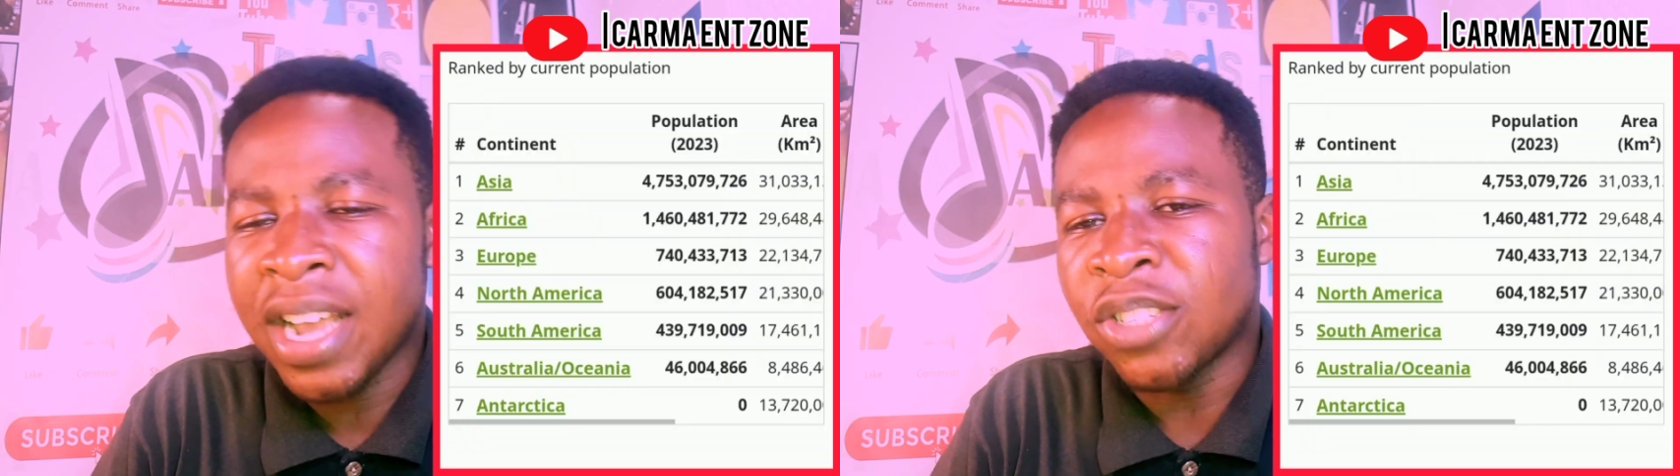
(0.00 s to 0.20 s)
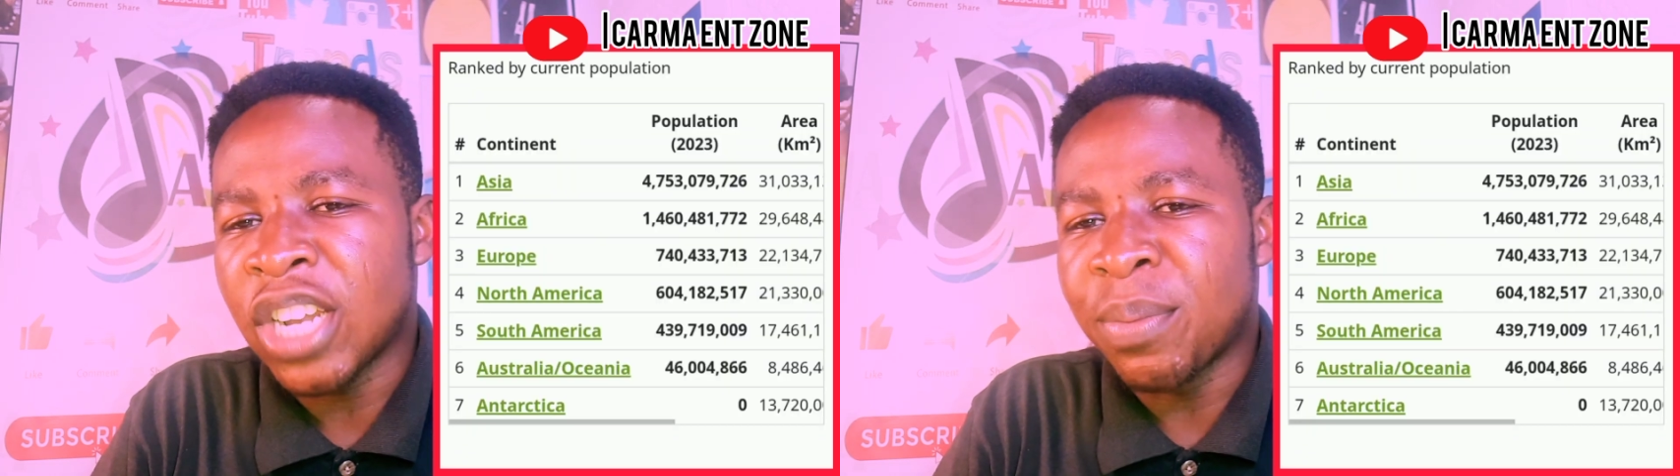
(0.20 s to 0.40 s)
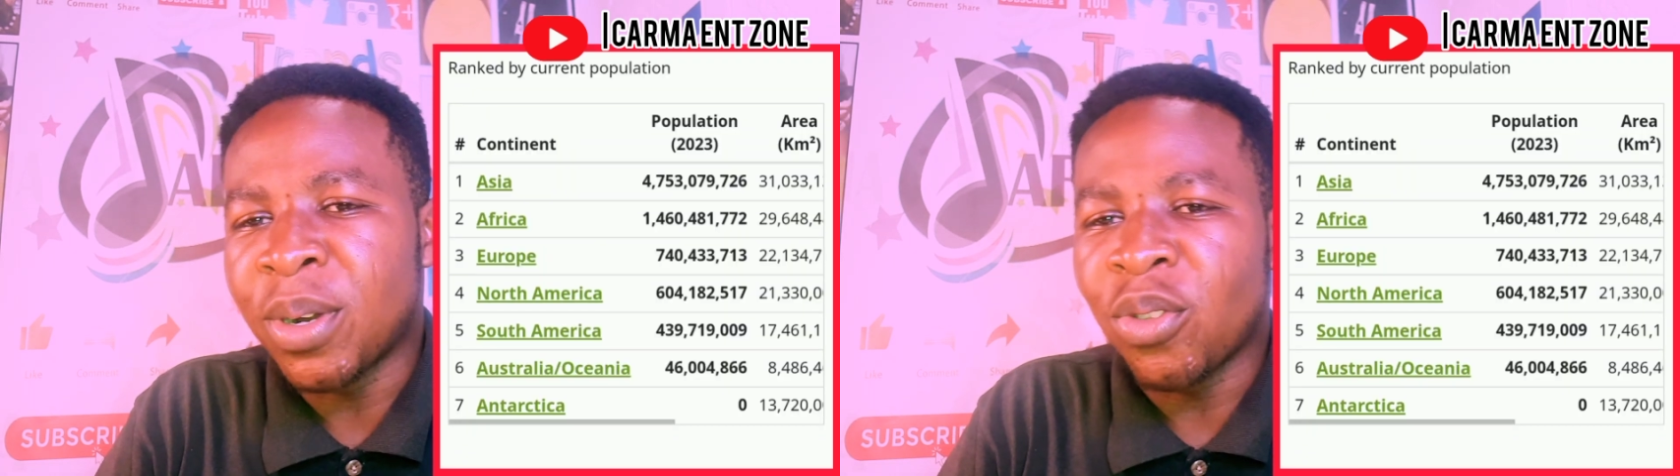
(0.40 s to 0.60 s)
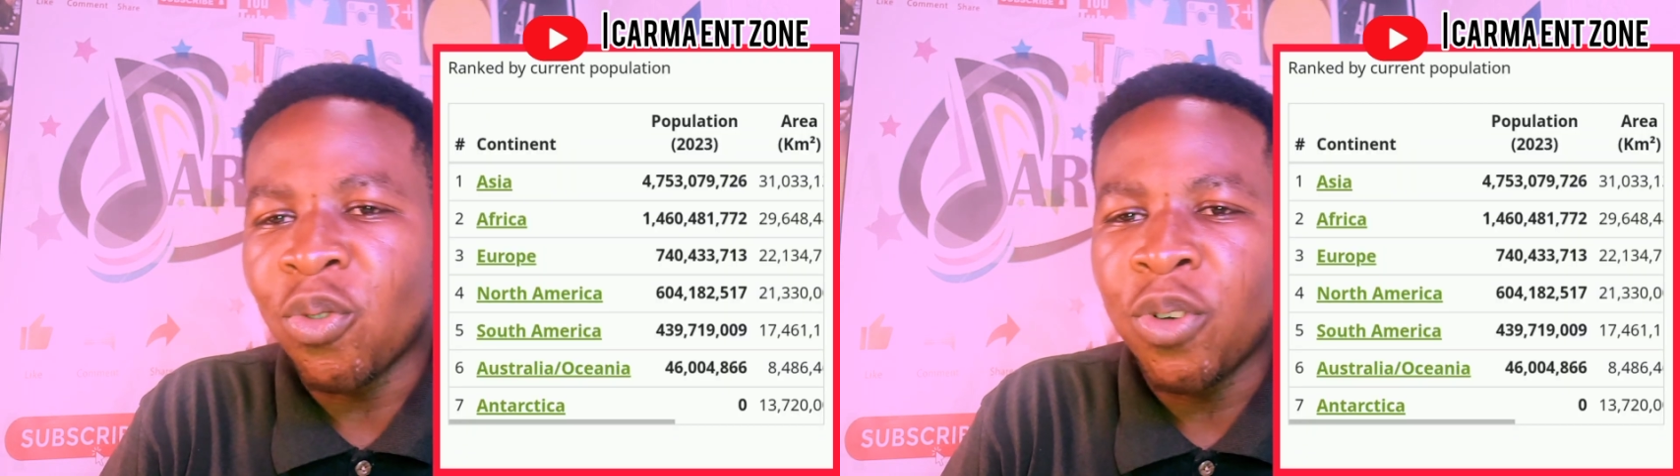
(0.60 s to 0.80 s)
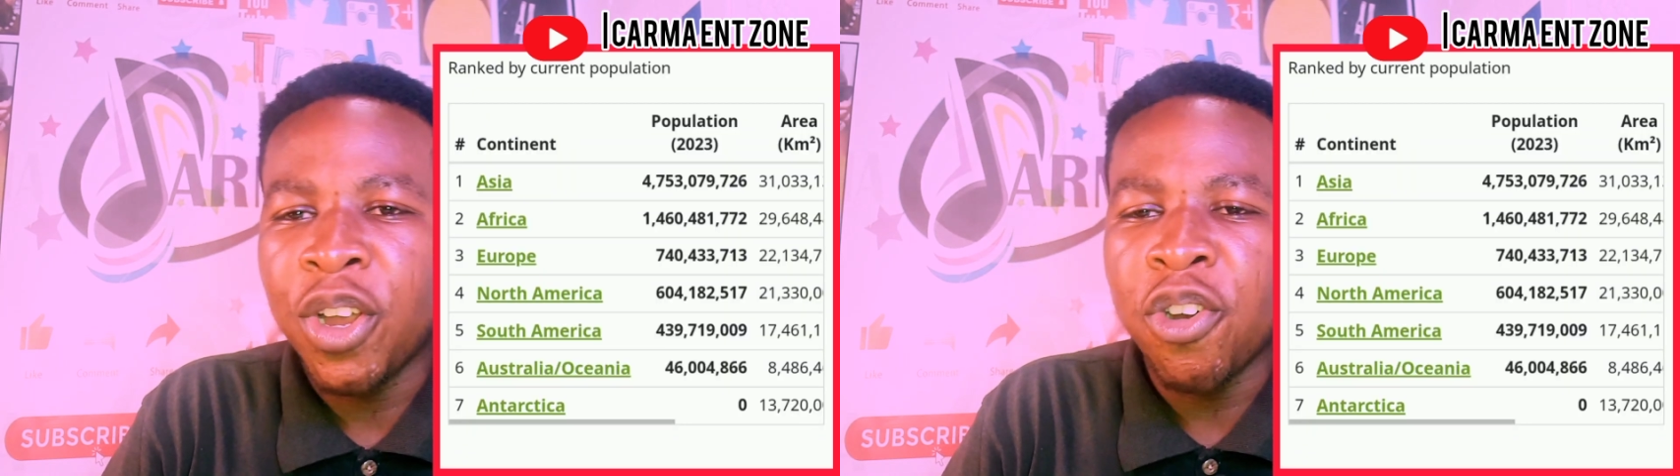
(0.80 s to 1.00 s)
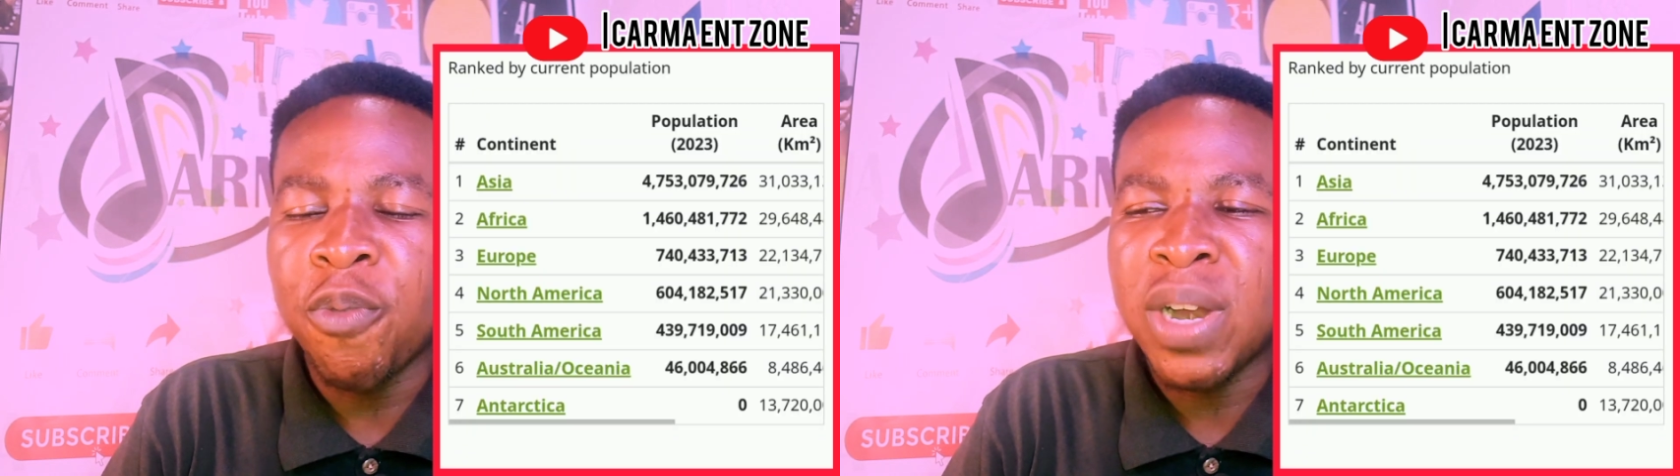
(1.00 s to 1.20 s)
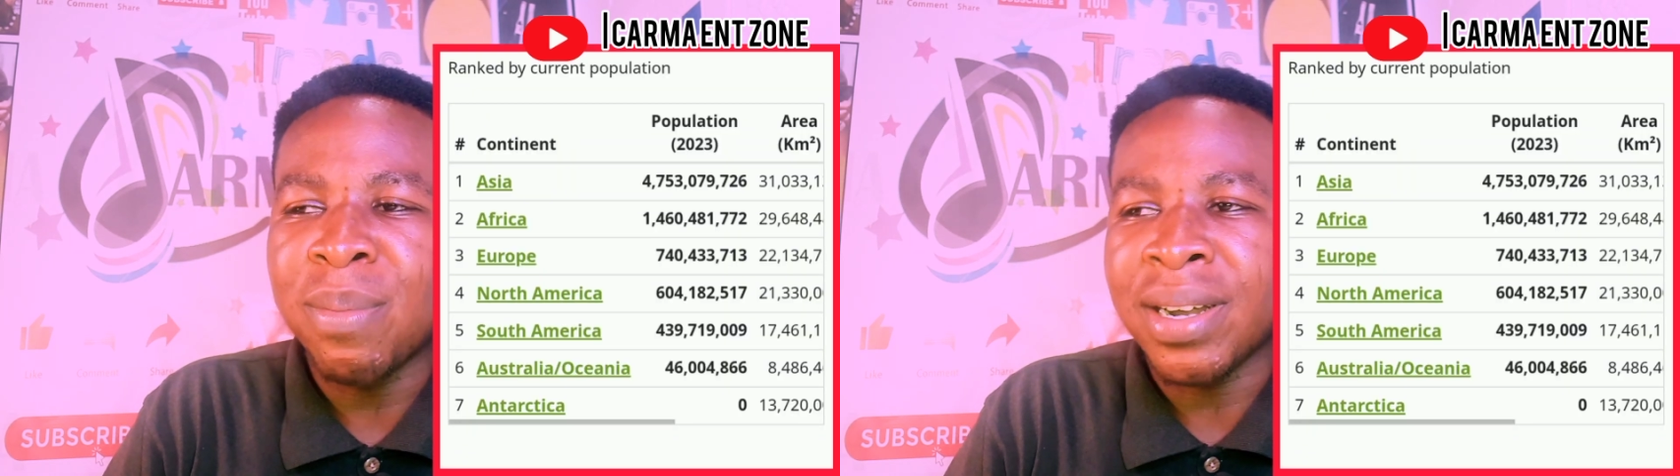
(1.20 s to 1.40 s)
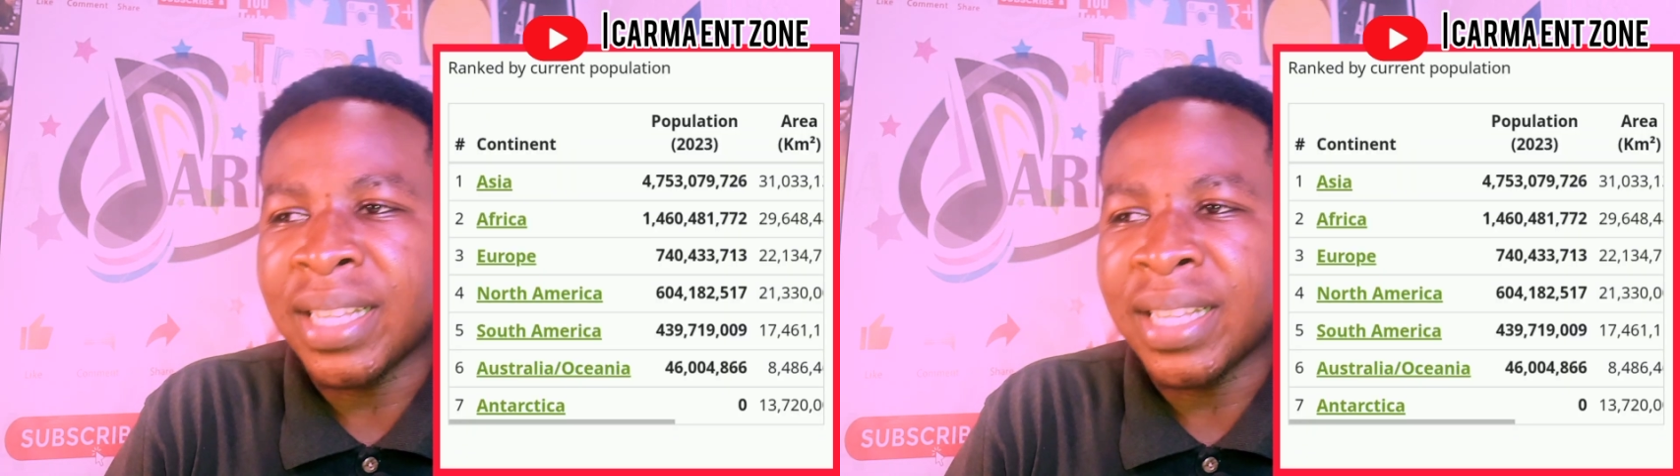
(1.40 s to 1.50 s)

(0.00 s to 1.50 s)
is on number two, Europe number